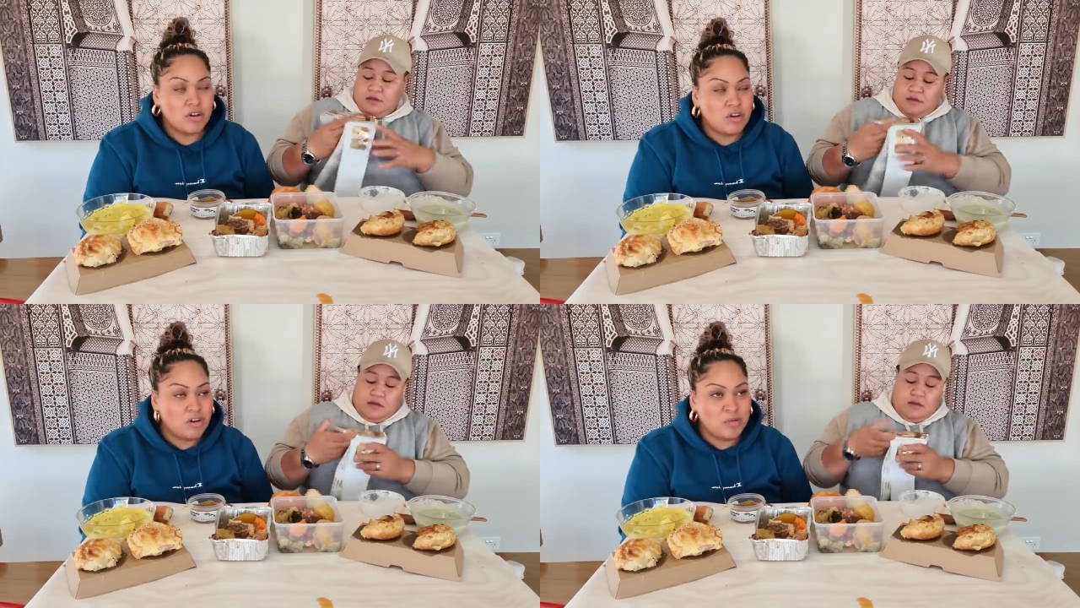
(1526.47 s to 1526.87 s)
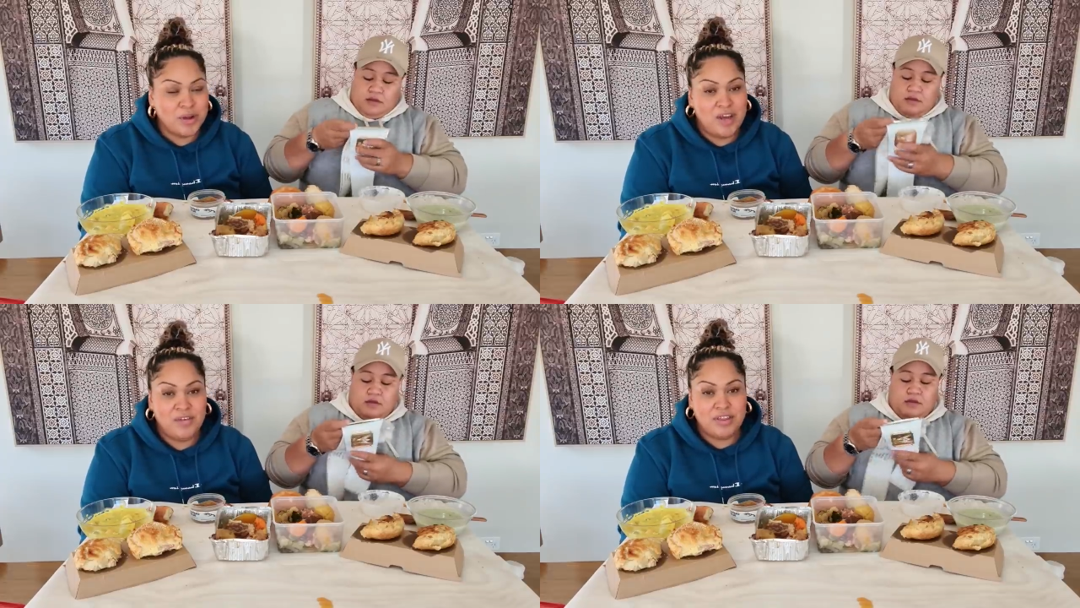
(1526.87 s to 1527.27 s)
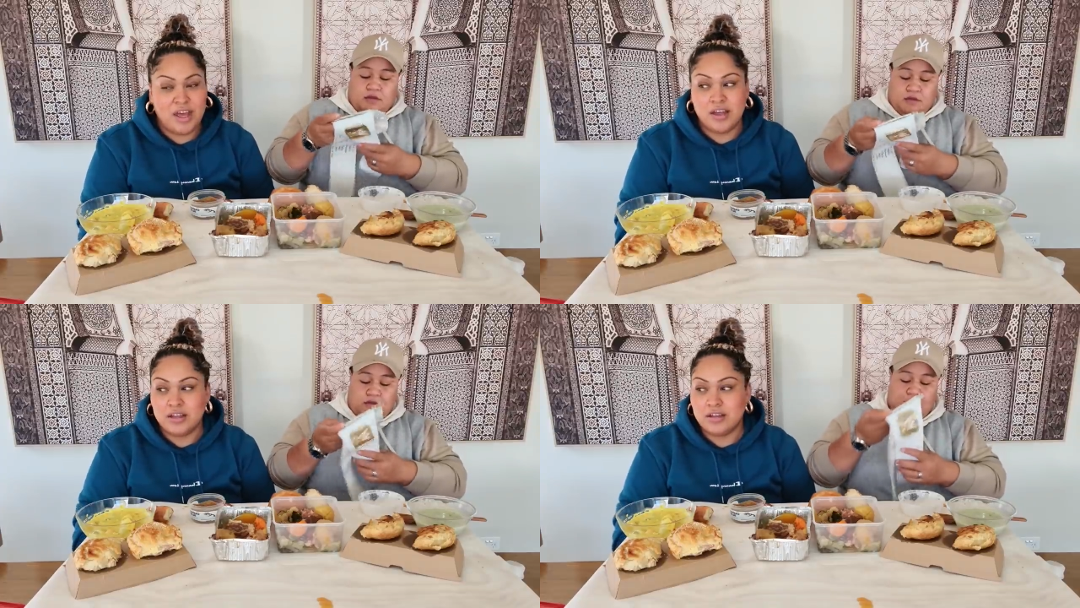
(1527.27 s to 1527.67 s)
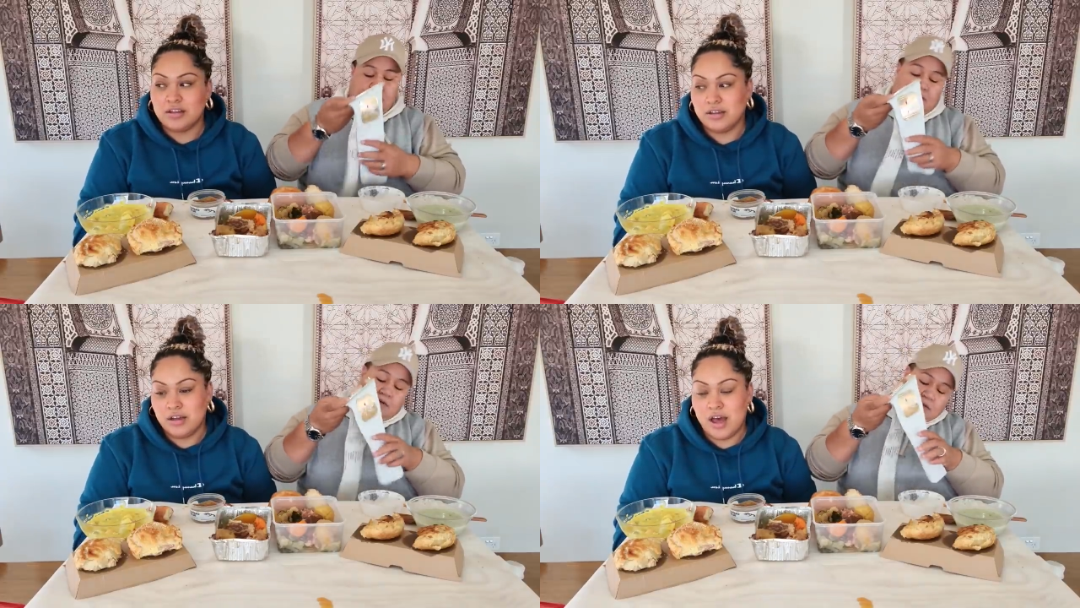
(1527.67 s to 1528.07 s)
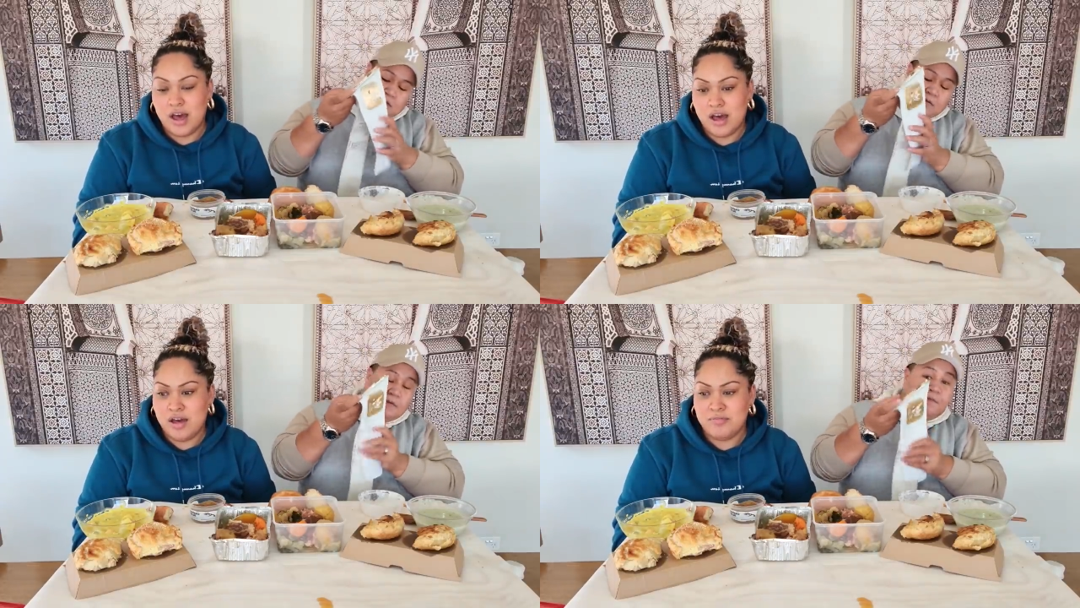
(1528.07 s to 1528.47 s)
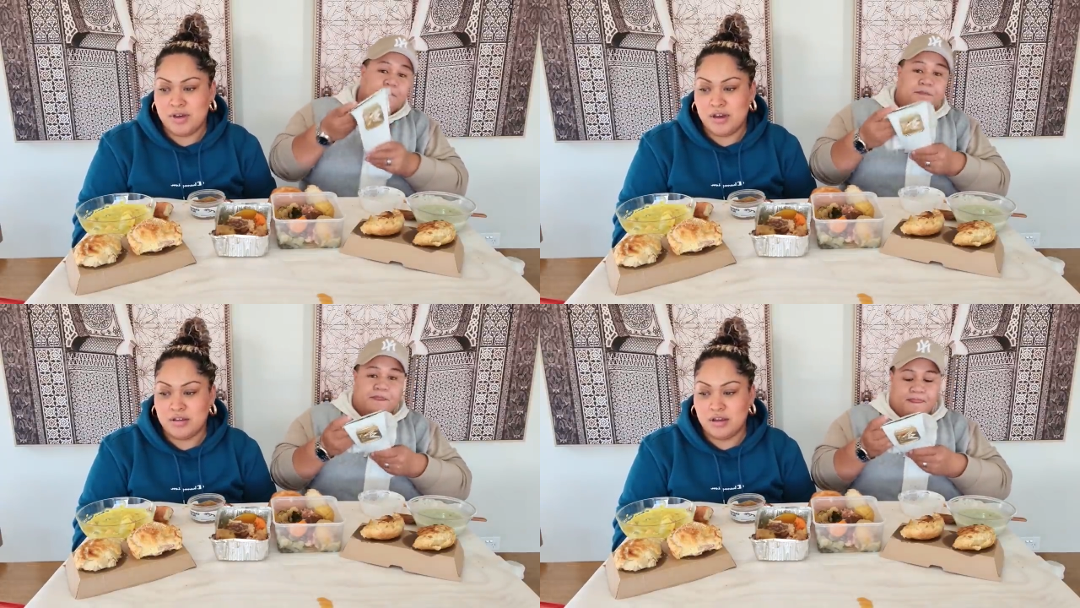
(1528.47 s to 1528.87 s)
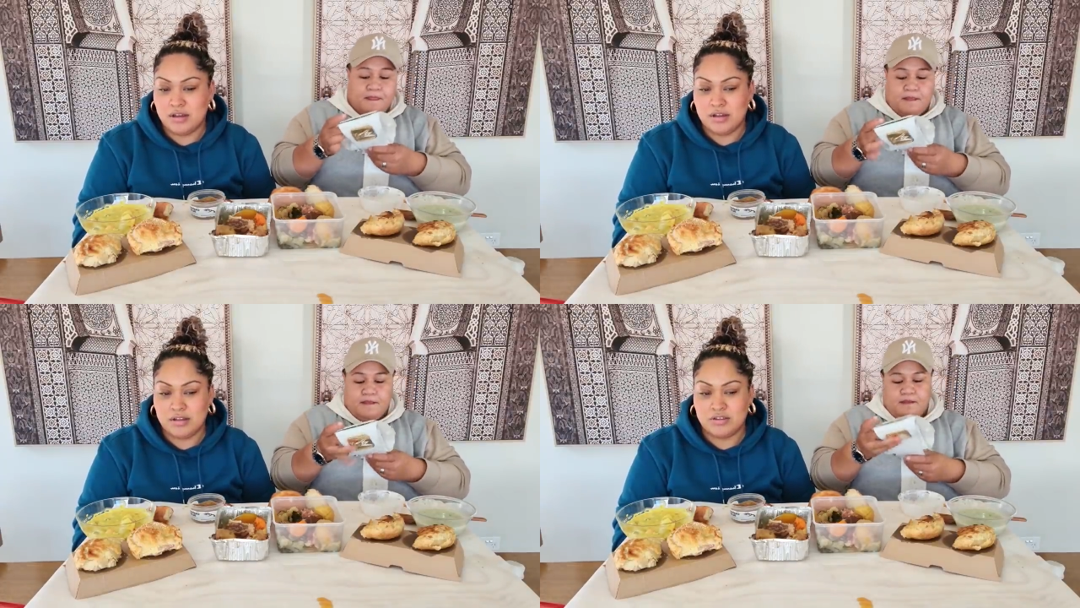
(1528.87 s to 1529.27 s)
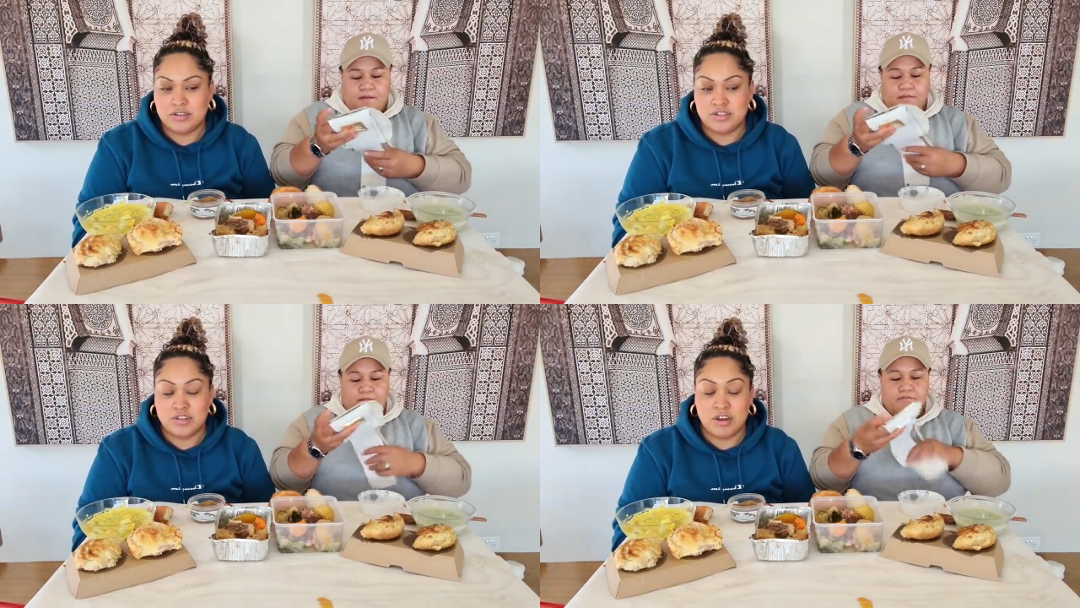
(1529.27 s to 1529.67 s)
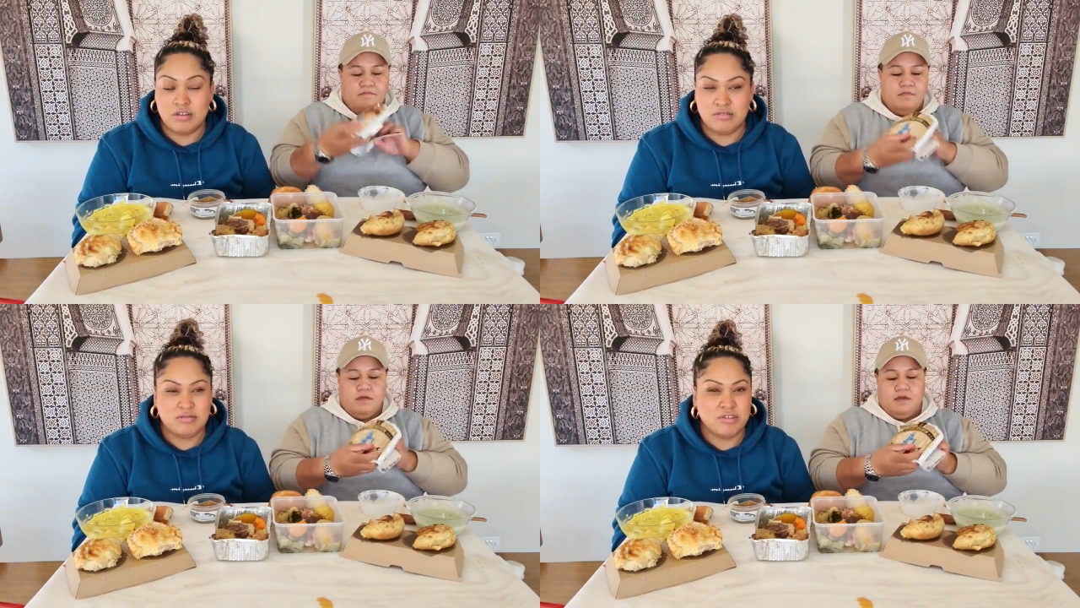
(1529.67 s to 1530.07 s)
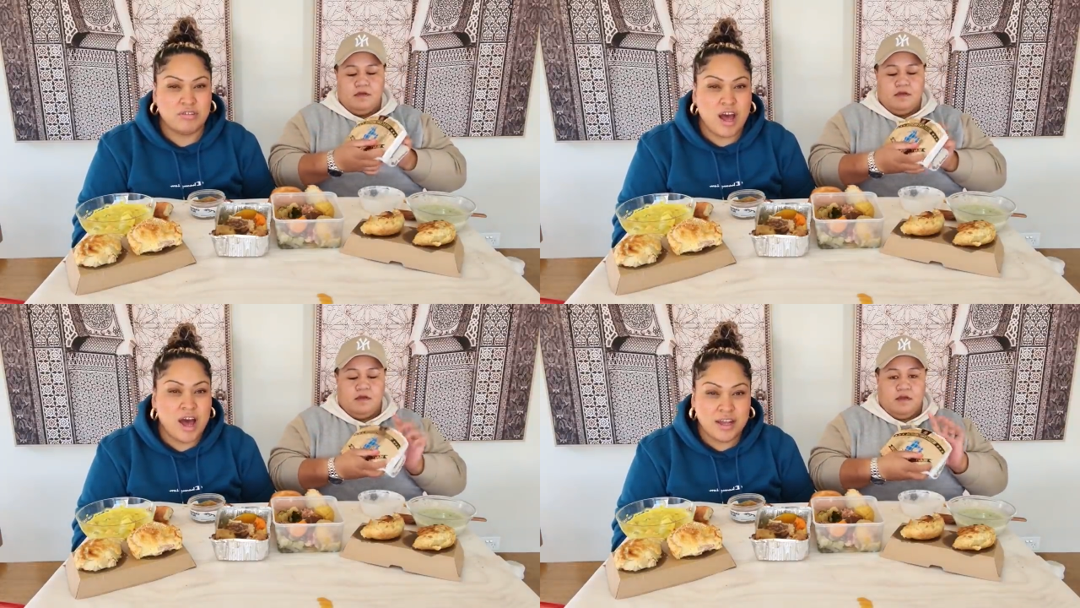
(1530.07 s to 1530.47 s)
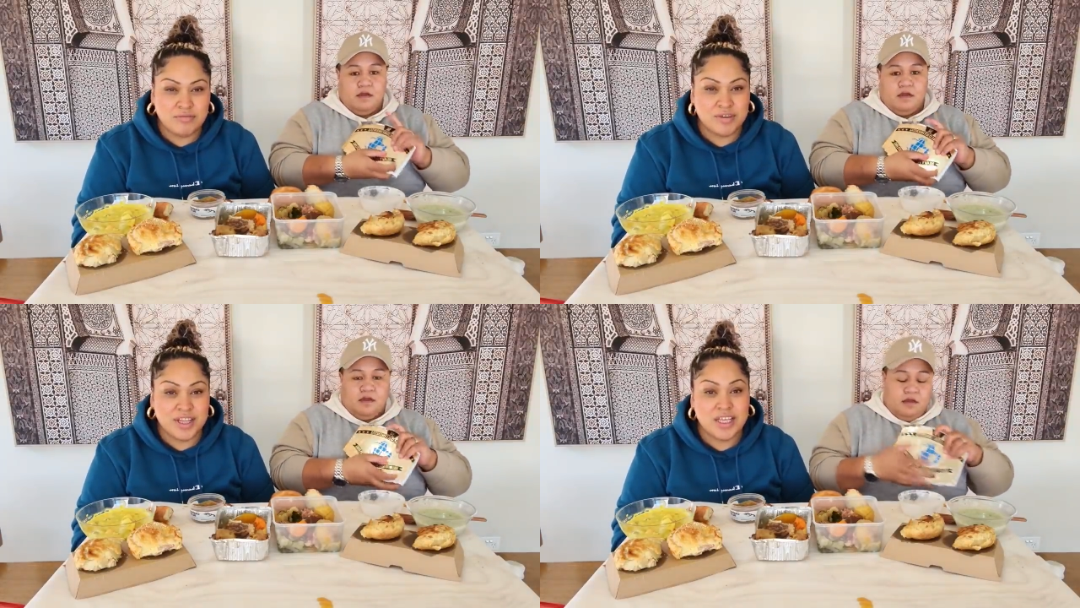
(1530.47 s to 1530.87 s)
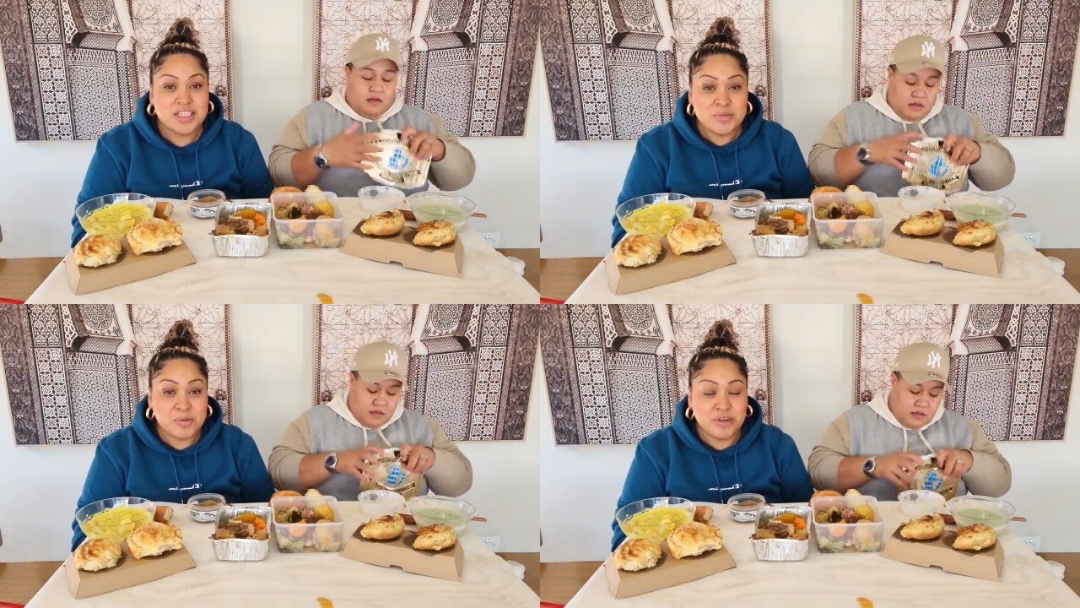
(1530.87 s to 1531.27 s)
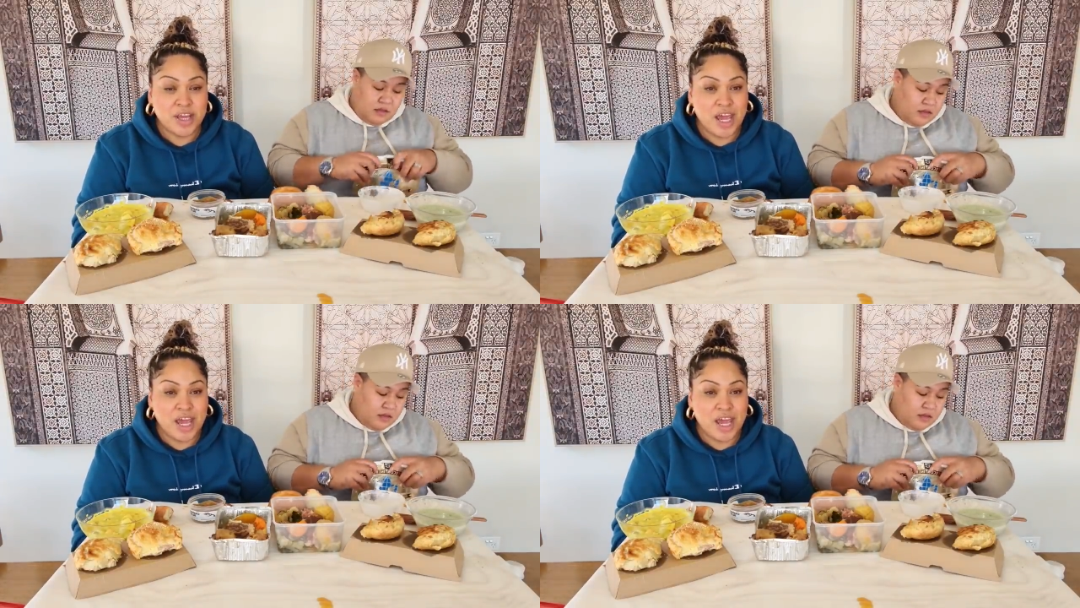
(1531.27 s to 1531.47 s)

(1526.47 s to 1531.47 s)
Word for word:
Speaker 1: or whatever that um don't. aren't really into board